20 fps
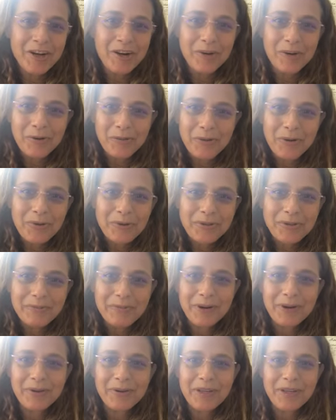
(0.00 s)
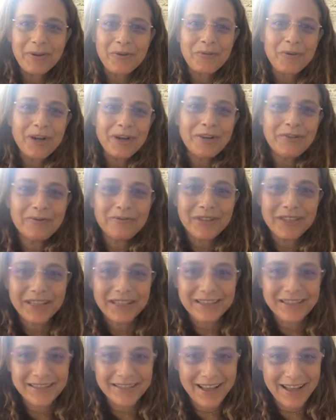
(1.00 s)
or rosemary or one of
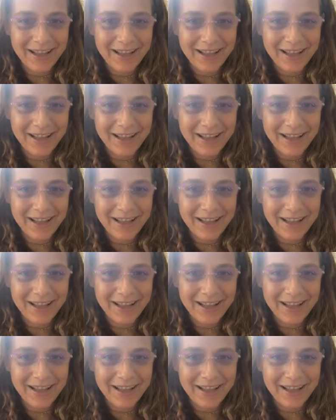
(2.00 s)
these